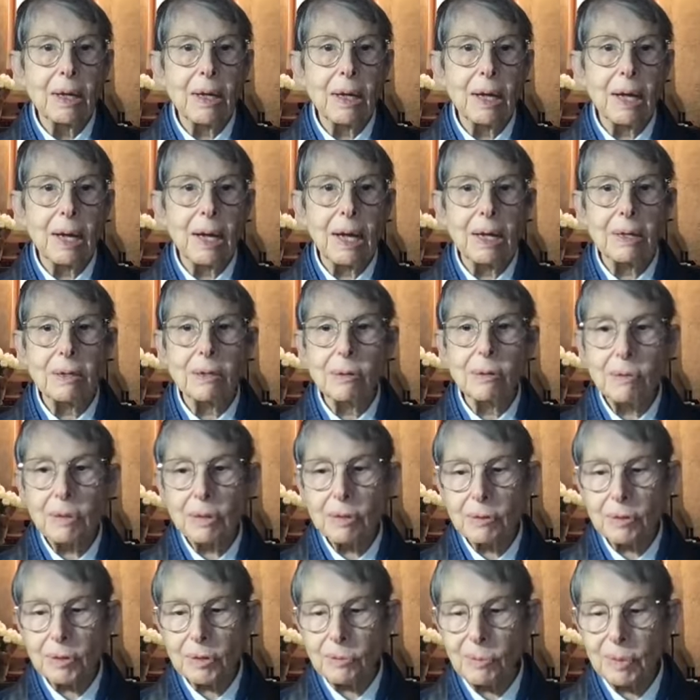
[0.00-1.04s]
I had no
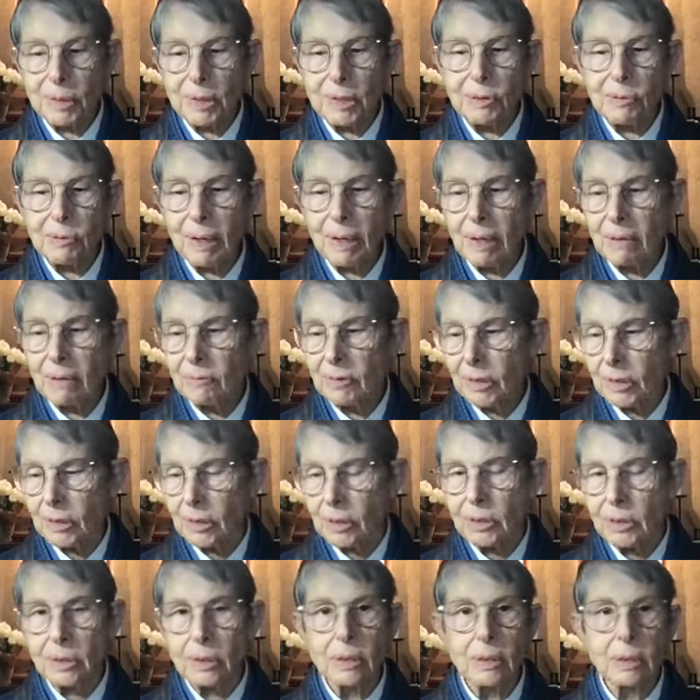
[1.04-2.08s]
interest whatsoever
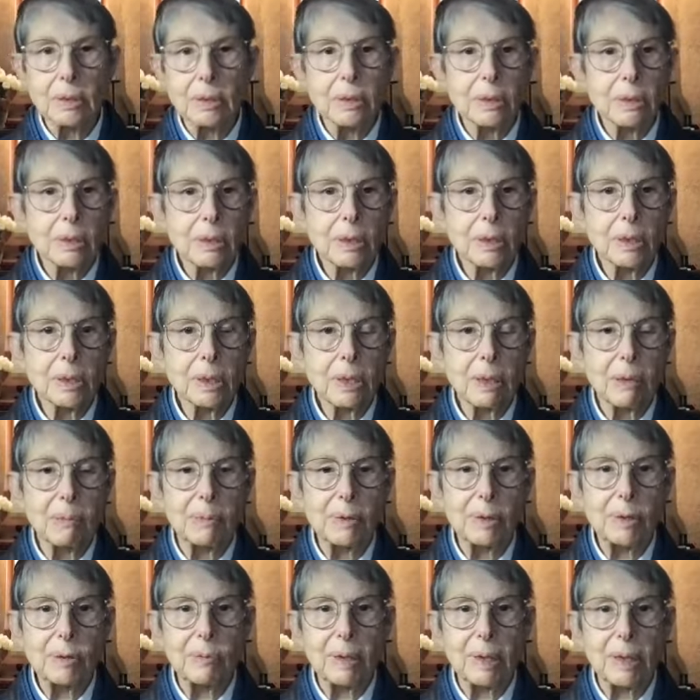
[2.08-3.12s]
in
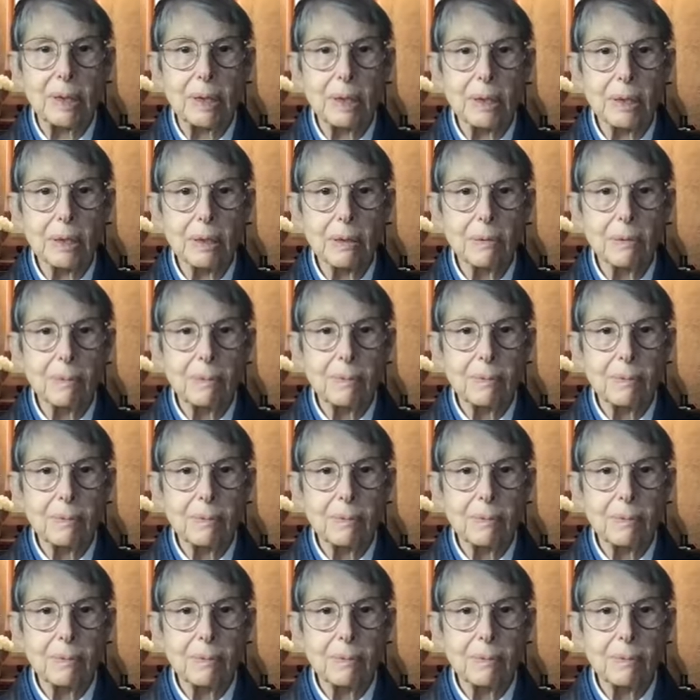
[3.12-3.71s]
coming to awakening.